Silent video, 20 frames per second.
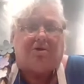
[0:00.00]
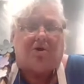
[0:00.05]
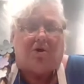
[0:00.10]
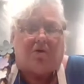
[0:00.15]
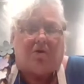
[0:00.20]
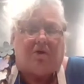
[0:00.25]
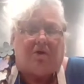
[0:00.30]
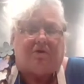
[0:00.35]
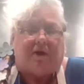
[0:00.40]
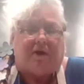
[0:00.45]

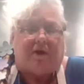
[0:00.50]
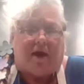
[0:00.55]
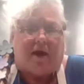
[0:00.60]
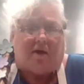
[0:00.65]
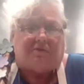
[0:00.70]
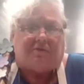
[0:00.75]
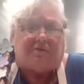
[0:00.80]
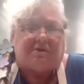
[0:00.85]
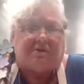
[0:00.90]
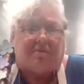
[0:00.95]
But I know
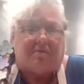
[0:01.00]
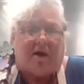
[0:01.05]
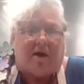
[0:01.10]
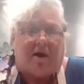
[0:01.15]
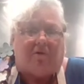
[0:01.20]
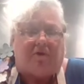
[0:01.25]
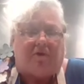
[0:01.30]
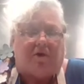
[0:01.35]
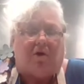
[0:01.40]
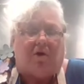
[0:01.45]
that they
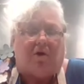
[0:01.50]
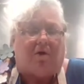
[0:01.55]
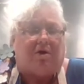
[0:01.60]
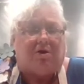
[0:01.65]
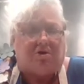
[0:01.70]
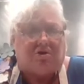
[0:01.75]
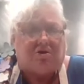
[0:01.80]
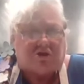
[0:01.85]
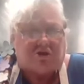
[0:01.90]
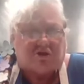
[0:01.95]
have some
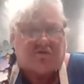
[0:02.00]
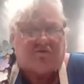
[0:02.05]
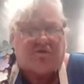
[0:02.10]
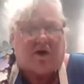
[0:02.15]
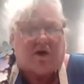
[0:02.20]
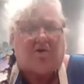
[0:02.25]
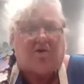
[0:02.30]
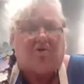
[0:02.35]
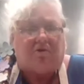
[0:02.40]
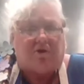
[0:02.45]
out there and
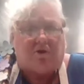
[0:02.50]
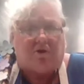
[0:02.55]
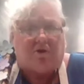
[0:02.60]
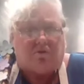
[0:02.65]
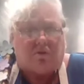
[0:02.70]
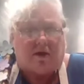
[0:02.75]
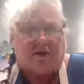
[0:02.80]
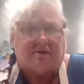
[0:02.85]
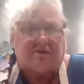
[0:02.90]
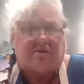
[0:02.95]
you just
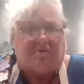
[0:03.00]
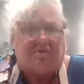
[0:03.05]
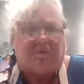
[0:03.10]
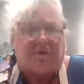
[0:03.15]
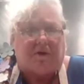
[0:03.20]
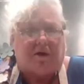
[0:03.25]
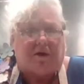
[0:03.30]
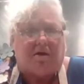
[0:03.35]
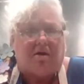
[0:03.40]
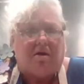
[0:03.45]
follow their
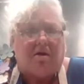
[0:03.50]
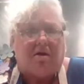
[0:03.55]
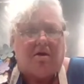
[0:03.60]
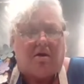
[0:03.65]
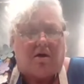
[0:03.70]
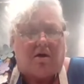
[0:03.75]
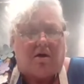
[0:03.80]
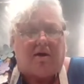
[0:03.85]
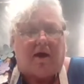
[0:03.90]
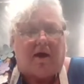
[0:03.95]
recipe
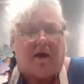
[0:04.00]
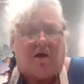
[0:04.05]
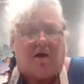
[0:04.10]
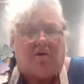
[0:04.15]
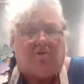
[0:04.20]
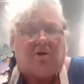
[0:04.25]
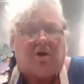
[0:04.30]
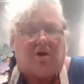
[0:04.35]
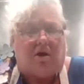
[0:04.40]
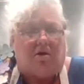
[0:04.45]
on
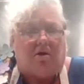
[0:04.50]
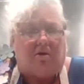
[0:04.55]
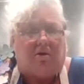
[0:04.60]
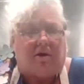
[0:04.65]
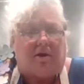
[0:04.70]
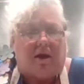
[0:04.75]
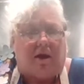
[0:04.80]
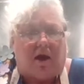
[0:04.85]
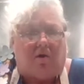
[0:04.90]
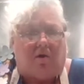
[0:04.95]
how
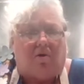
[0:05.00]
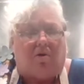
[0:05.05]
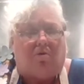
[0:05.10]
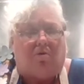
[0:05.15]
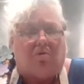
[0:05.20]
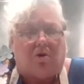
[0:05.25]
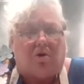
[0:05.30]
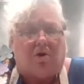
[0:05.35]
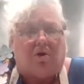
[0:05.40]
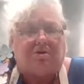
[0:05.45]
long and how it
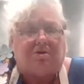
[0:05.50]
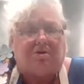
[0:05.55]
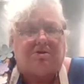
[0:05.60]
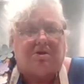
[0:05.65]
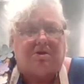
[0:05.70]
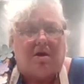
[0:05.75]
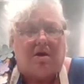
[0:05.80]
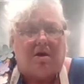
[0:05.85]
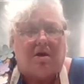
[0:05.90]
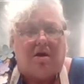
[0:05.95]

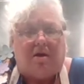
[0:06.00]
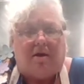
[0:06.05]
works.